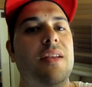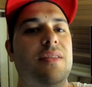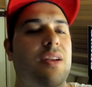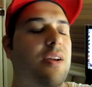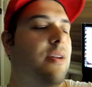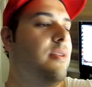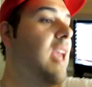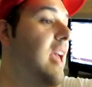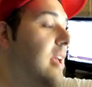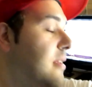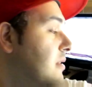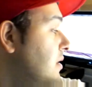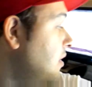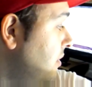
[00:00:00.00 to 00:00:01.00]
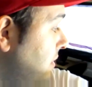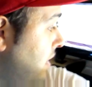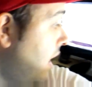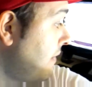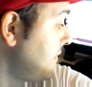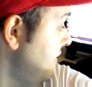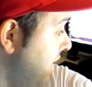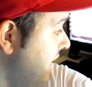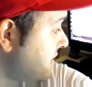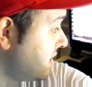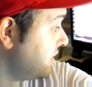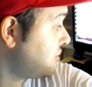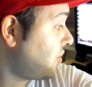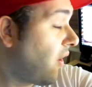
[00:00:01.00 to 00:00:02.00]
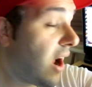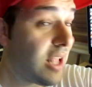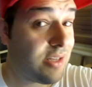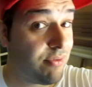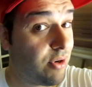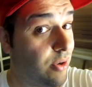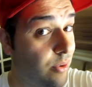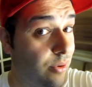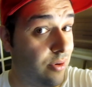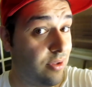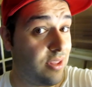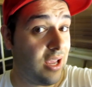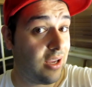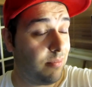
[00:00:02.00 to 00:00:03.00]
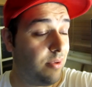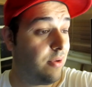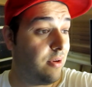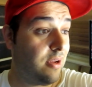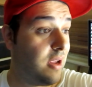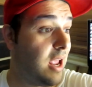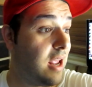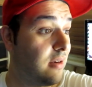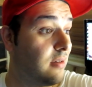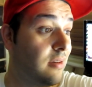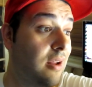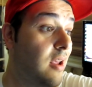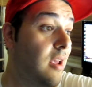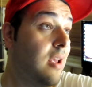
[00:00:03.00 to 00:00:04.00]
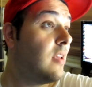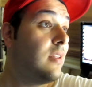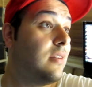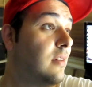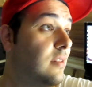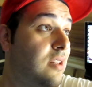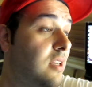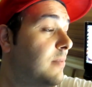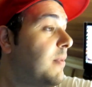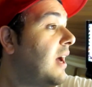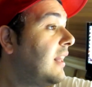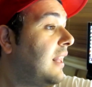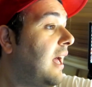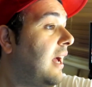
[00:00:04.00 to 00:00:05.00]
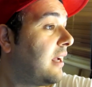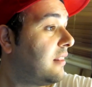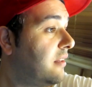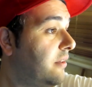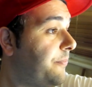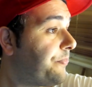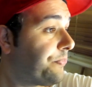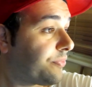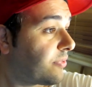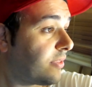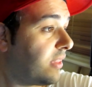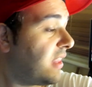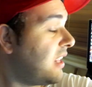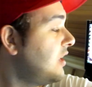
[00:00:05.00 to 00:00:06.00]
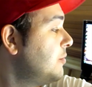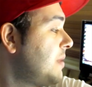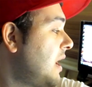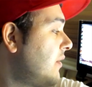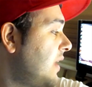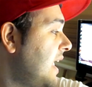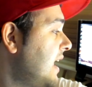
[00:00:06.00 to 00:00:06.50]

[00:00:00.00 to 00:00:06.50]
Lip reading: So yeah, so I've never actually tried to record on that computer, and just my luck that it'll be able to